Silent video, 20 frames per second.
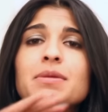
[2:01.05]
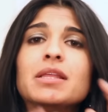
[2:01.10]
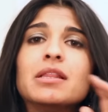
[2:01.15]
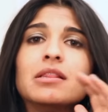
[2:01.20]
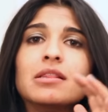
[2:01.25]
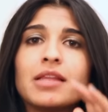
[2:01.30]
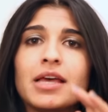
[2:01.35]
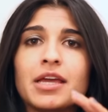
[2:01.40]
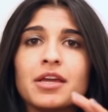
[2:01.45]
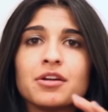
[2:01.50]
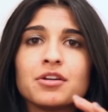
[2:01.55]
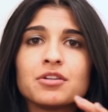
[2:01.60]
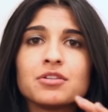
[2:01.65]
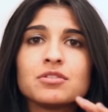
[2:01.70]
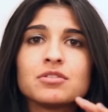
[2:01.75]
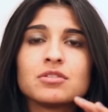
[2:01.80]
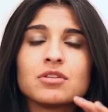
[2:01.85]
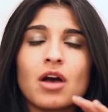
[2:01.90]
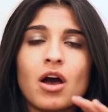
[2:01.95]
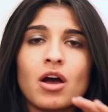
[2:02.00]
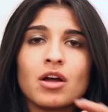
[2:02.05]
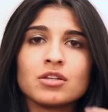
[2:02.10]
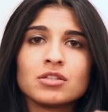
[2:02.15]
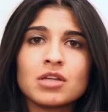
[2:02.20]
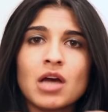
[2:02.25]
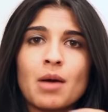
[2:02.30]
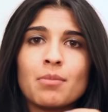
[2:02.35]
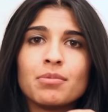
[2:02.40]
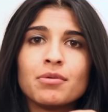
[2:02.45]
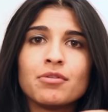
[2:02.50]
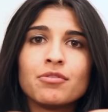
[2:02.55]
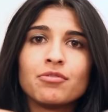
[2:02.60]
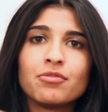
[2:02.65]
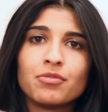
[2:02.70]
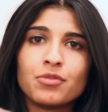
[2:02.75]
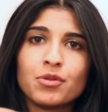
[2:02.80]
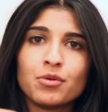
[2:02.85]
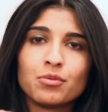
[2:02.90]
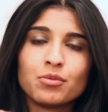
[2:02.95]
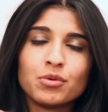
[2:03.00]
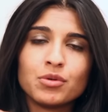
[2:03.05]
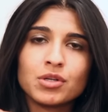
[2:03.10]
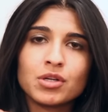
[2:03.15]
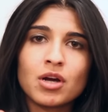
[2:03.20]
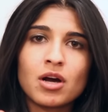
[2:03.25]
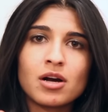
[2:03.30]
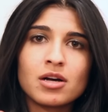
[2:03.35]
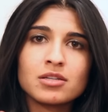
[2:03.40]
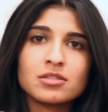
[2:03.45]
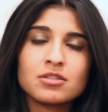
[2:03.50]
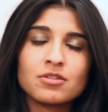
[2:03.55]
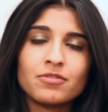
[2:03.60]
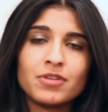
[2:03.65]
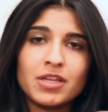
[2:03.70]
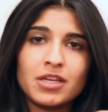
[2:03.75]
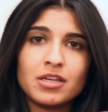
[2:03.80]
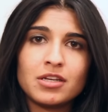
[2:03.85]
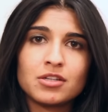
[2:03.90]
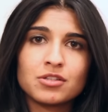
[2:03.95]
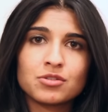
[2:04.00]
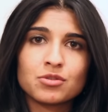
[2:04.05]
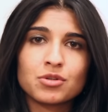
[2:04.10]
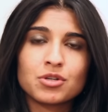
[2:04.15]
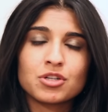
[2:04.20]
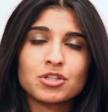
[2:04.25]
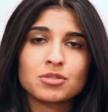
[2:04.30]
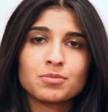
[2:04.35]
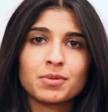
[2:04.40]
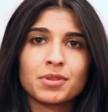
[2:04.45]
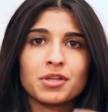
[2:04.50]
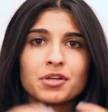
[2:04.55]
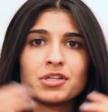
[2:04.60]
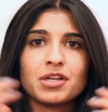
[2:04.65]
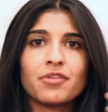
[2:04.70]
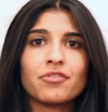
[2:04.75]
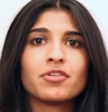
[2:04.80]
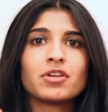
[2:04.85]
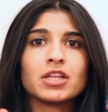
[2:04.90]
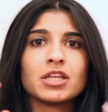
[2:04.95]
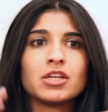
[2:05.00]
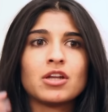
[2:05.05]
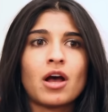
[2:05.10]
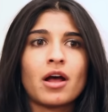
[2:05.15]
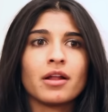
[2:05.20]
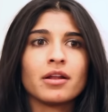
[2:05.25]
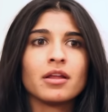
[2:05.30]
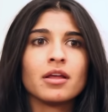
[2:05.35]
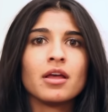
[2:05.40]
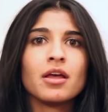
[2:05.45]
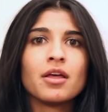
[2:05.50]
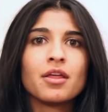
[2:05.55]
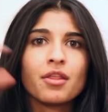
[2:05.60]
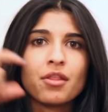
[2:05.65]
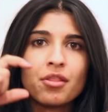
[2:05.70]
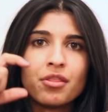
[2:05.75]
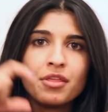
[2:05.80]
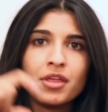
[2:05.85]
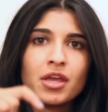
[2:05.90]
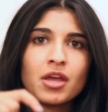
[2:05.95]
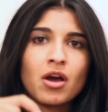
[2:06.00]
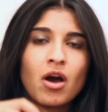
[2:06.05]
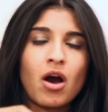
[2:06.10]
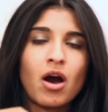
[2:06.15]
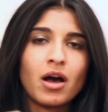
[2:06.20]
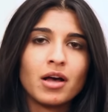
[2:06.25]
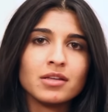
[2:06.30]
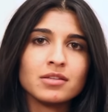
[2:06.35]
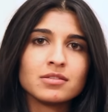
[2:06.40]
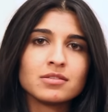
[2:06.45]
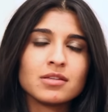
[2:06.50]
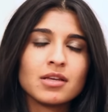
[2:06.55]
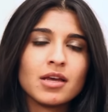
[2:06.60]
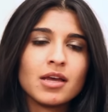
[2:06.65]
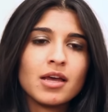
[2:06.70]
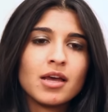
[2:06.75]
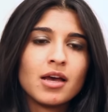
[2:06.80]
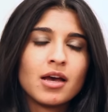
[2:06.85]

be layers on top of the root cause of eating disorders, but they're definitely not the cause.